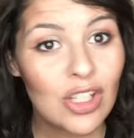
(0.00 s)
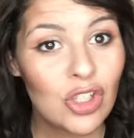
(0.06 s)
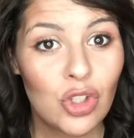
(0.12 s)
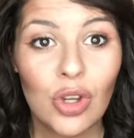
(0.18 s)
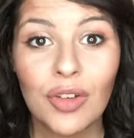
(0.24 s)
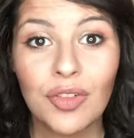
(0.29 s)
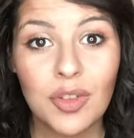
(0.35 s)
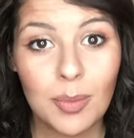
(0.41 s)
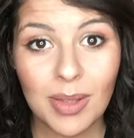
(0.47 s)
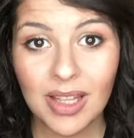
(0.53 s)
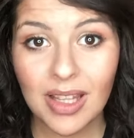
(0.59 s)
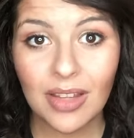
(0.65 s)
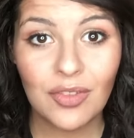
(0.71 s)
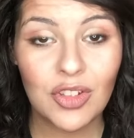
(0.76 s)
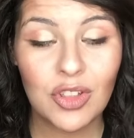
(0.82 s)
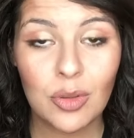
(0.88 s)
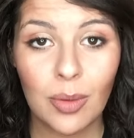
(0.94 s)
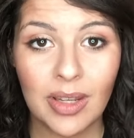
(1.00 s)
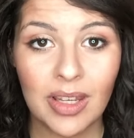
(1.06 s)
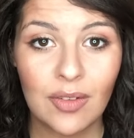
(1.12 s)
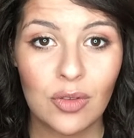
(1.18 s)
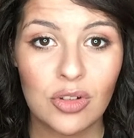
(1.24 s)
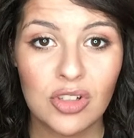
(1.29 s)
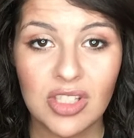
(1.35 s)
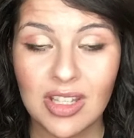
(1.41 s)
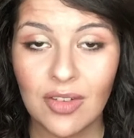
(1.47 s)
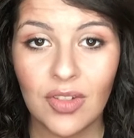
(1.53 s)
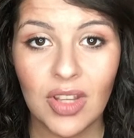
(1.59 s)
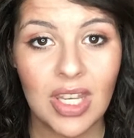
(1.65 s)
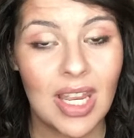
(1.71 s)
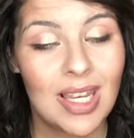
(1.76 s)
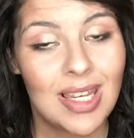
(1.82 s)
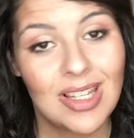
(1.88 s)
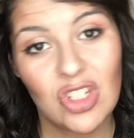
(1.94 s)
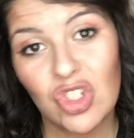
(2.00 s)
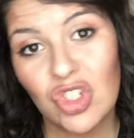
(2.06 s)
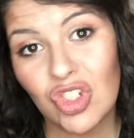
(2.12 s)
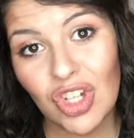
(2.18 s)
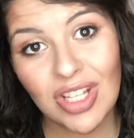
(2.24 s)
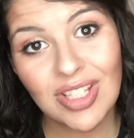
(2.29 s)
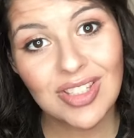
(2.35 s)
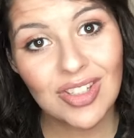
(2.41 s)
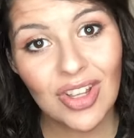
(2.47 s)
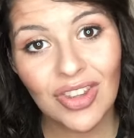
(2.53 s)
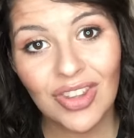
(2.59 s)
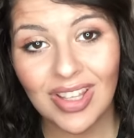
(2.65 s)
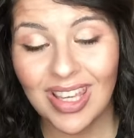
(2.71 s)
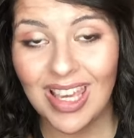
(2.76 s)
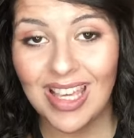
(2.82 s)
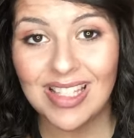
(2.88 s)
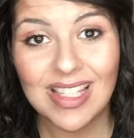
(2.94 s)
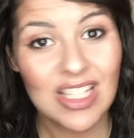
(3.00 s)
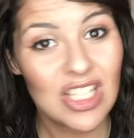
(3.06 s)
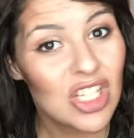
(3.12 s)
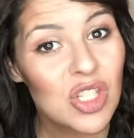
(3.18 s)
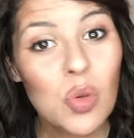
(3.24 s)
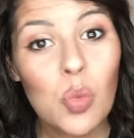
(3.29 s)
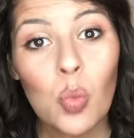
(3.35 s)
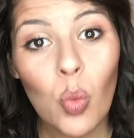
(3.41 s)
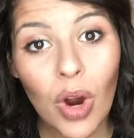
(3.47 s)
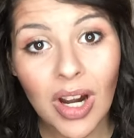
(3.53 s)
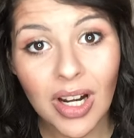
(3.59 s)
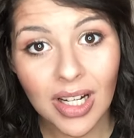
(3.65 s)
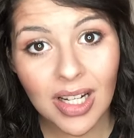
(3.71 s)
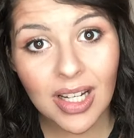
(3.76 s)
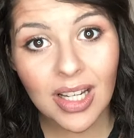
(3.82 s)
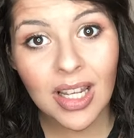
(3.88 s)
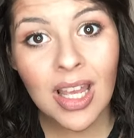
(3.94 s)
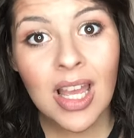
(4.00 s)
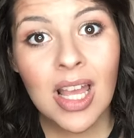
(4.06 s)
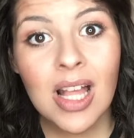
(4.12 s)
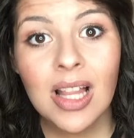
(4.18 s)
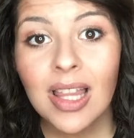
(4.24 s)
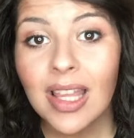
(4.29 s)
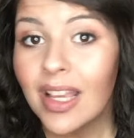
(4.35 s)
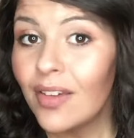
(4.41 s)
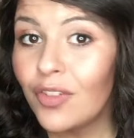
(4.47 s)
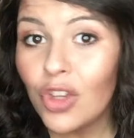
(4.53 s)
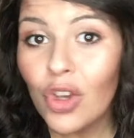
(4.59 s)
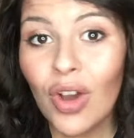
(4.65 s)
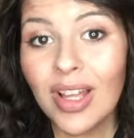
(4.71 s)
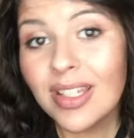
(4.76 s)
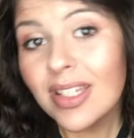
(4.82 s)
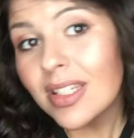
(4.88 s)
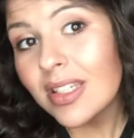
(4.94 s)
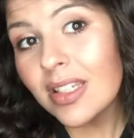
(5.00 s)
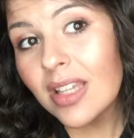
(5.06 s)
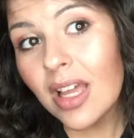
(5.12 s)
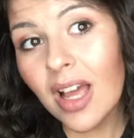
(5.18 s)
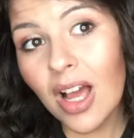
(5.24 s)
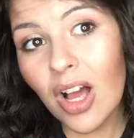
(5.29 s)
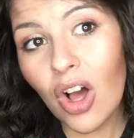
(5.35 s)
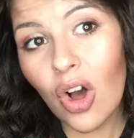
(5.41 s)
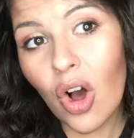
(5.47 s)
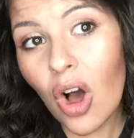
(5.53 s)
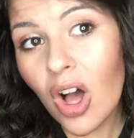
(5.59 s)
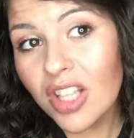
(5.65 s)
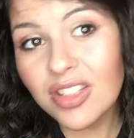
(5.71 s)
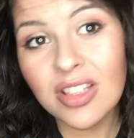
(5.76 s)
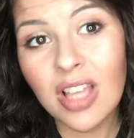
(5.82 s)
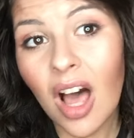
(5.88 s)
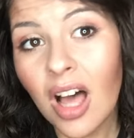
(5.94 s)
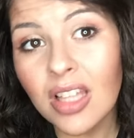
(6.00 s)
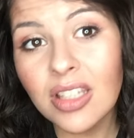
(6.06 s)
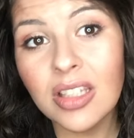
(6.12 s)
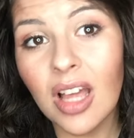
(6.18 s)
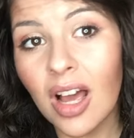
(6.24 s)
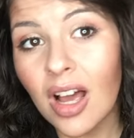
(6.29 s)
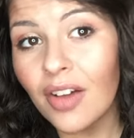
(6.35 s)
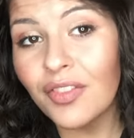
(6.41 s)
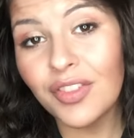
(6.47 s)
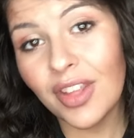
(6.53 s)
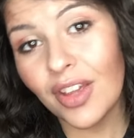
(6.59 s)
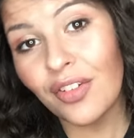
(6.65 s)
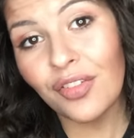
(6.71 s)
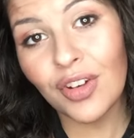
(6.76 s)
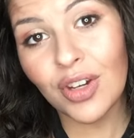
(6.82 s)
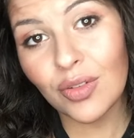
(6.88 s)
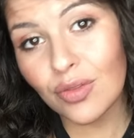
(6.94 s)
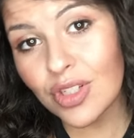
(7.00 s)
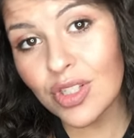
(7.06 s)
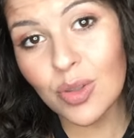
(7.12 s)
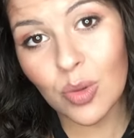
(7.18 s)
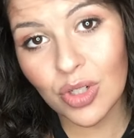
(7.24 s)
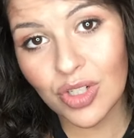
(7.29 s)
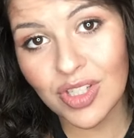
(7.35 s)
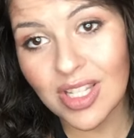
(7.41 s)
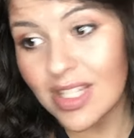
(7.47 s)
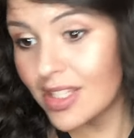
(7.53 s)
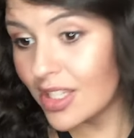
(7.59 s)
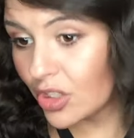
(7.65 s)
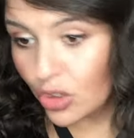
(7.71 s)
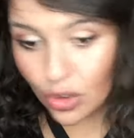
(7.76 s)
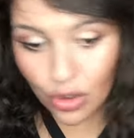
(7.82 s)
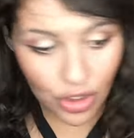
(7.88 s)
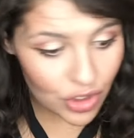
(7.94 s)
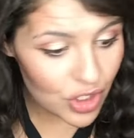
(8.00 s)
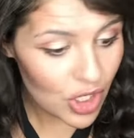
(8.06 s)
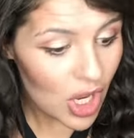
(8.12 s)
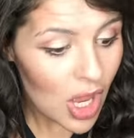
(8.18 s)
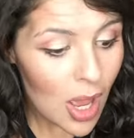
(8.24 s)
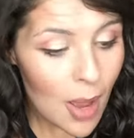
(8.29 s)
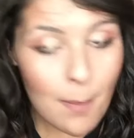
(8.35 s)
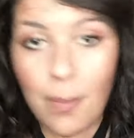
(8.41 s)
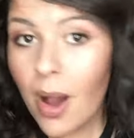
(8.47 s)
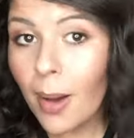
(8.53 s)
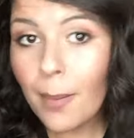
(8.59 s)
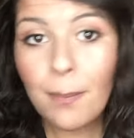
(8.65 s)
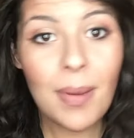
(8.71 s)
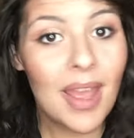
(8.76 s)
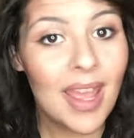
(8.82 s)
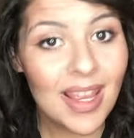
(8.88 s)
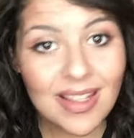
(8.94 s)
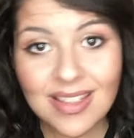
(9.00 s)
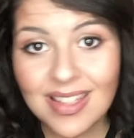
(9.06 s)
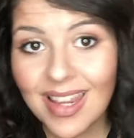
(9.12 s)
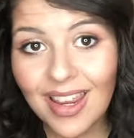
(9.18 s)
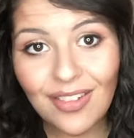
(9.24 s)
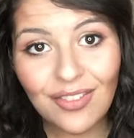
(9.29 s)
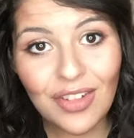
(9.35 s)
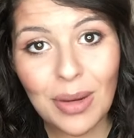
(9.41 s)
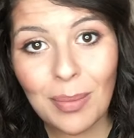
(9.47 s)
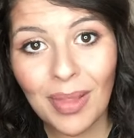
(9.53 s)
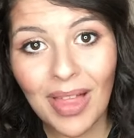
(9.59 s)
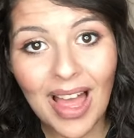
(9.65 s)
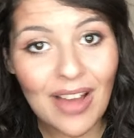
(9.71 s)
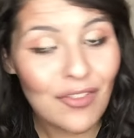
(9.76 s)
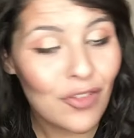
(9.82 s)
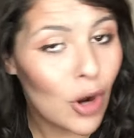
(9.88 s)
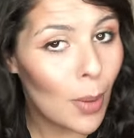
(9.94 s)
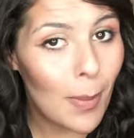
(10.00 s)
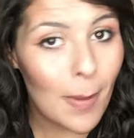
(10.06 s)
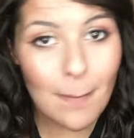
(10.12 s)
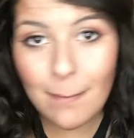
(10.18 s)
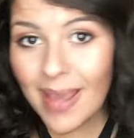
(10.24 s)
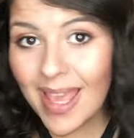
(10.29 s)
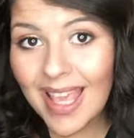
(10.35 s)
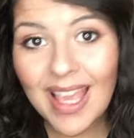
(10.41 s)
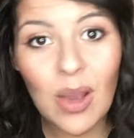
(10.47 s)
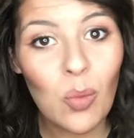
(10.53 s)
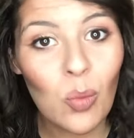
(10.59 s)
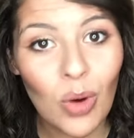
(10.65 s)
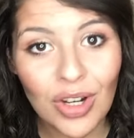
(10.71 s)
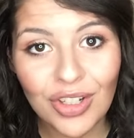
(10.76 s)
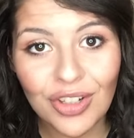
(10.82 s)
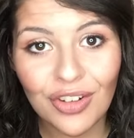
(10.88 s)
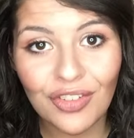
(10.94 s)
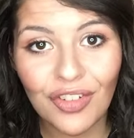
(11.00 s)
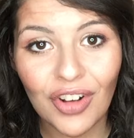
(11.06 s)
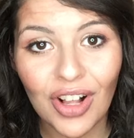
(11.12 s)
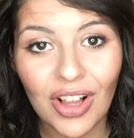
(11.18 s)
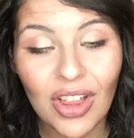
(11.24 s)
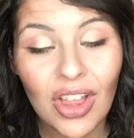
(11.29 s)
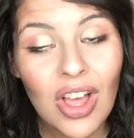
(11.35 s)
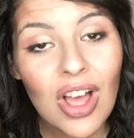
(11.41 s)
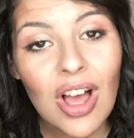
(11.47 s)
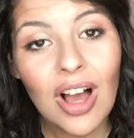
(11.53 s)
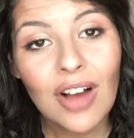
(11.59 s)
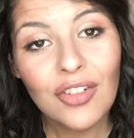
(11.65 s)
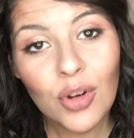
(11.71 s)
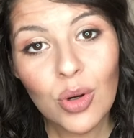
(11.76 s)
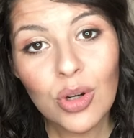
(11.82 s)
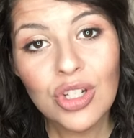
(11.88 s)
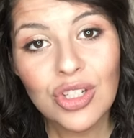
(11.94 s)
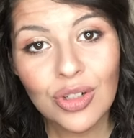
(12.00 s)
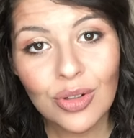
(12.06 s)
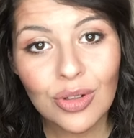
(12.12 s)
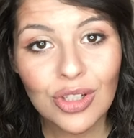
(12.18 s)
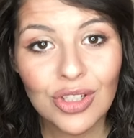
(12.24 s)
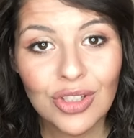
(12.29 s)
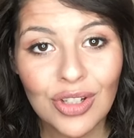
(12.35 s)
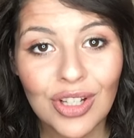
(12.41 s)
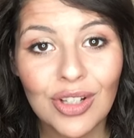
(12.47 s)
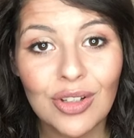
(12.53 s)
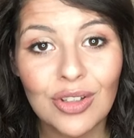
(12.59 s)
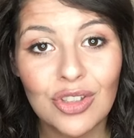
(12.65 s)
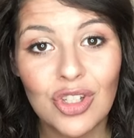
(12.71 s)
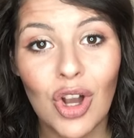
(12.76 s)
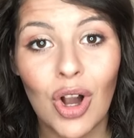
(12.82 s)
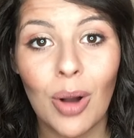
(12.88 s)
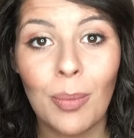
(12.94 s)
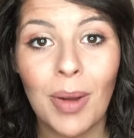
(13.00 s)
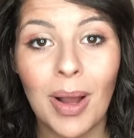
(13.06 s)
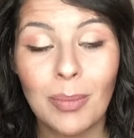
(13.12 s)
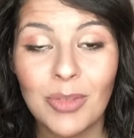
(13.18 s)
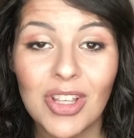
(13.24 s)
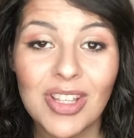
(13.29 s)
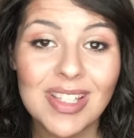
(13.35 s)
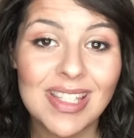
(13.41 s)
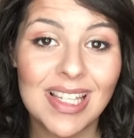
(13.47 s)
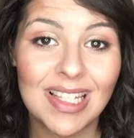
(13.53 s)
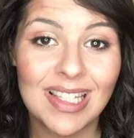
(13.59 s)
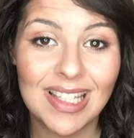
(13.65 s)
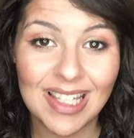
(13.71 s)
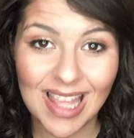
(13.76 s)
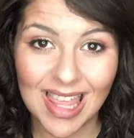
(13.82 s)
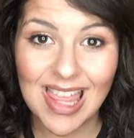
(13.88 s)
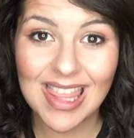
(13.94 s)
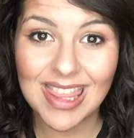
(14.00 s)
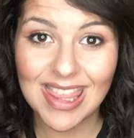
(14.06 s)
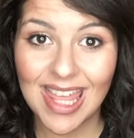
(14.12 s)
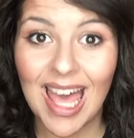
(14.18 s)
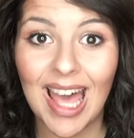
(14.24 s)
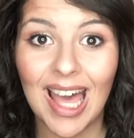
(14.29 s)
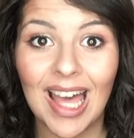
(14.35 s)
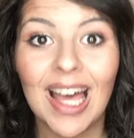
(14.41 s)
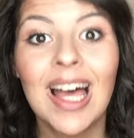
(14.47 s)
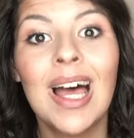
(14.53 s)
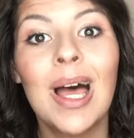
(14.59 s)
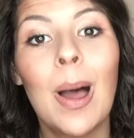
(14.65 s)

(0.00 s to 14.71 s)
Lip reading: You have to be living 24/7, and it's just not the case. It doesn't work. Like, if you had a ton of different resources and you could pump it into every platform and make it wonderful, of course you're going to do a good job. I'm not saying that.